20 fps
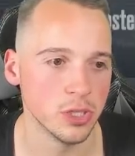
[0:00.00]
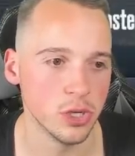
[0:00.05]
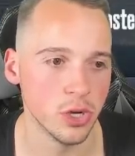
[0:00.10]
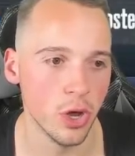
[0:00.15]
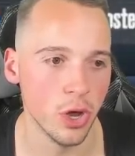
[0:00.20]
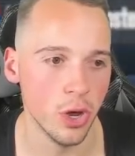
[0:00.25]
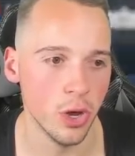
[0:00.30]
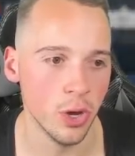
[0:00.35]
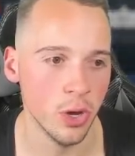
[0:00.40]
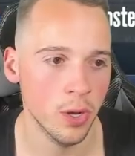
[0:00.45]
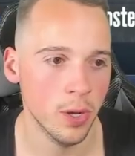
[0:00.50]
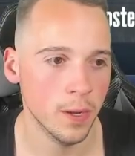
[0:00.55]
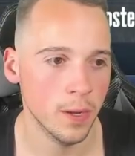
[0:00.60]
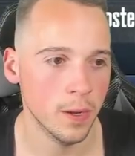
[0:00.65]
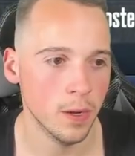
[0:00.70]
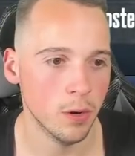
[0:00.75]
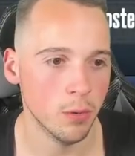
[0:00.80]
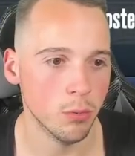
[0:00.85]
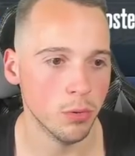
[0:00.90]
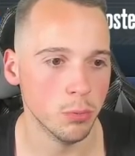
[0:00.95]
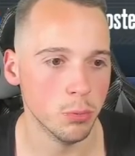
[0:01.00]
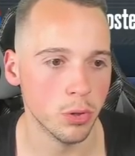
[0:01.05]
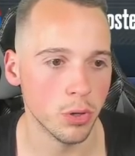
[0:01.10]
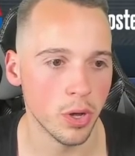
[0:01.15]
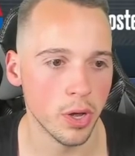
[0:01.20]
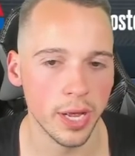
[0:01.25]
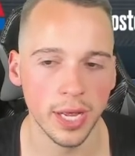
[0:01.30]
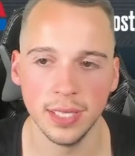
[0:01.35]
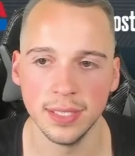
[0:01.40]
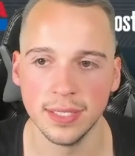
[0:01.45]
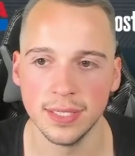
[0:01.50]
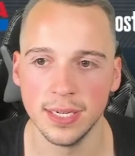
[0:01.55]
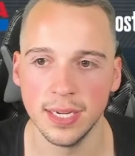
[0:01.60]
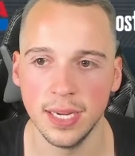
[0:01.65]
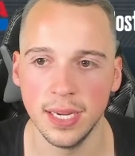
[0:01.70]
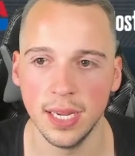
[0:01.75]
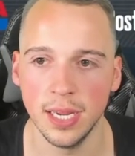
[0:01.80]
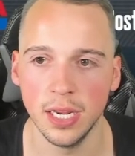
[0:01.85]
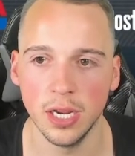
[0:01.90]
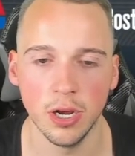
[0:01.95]
so we will go ahead and
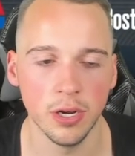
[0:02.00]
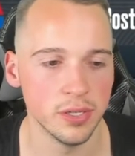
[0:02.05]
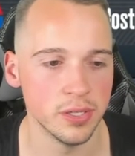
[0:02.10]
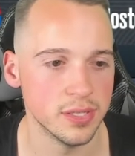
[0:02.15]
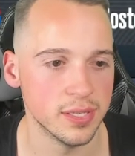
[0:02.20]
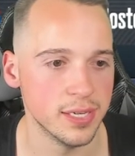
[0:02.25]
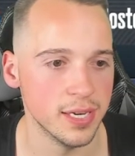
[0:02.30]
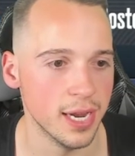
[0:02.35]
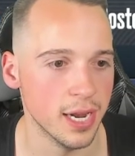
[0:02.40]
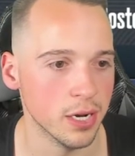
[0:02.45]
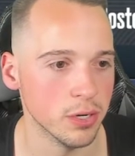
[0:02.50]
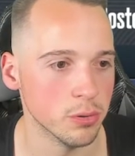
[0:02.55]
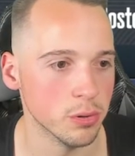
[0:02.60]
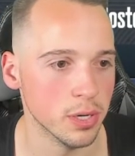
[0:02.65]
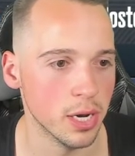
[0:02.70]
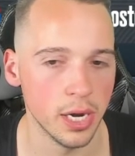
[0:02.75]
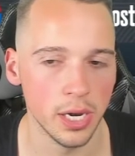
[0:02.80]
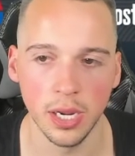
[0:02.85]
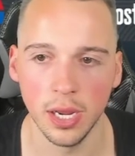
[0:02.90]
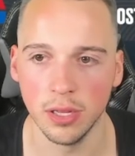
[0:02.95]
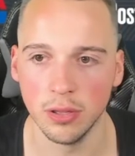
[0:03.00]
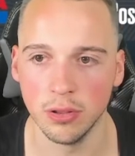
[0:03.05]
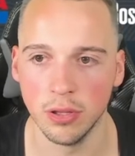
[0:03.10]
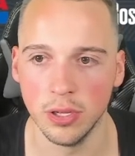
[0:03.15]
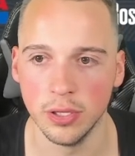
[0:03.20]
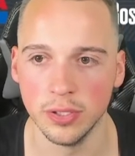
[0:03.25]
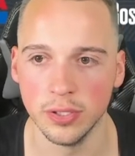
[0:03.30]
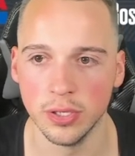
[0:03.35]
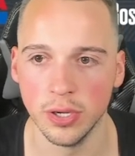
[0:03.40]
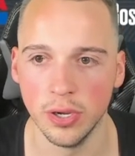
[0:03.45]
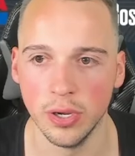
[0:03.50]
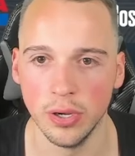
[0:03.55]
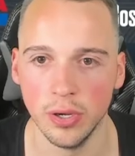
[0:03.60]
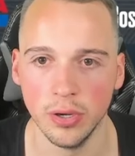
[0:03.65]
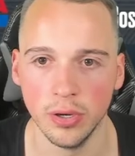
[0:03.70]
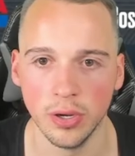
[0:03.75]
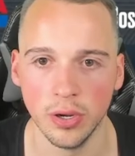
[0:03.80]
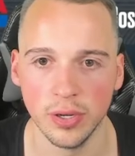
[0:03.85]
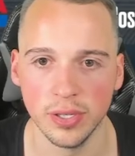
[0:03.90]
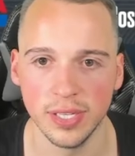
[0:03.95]
see. He goes down to an 88.
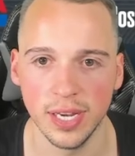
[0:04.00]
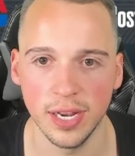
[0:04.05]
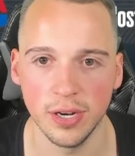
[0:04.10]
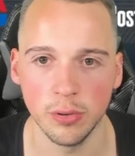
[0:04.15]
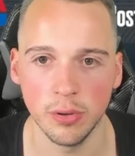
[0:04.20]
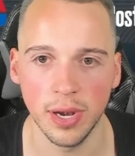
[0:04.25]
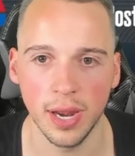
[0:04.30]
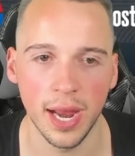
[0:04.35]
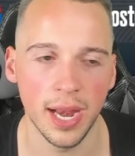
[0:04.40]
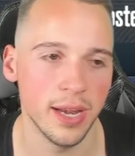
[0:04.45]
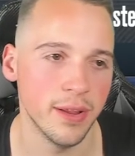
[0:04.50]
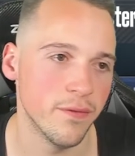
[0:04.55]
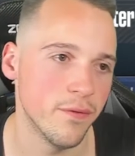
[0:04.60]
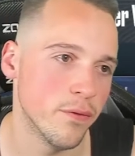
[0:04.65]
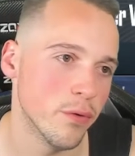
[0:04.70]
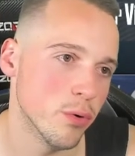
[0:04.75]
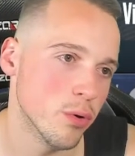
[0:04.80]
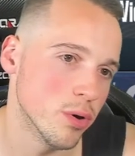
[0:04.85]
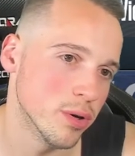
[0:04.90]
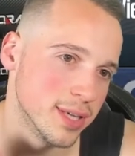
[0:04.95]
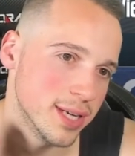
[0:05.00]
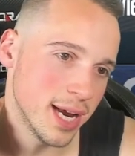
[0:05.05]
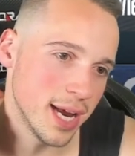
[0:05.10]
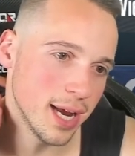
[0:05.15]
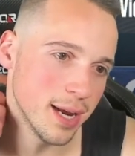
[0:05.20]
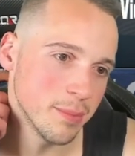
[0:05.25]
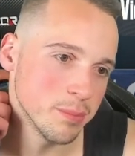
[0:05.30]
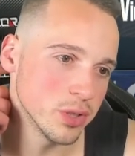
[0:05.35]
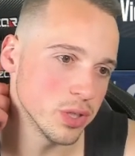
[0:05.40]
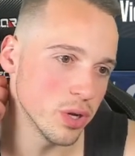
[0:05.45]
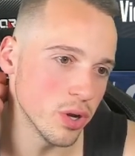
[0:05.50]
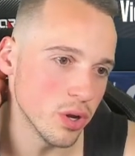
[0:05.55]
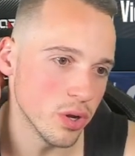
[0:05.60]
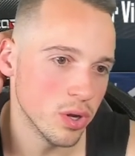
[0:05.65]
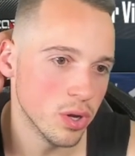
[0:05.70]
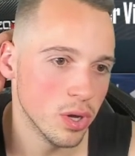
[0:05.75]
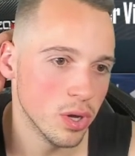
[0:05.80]
Lonzo goes down to an 84. Damn, so...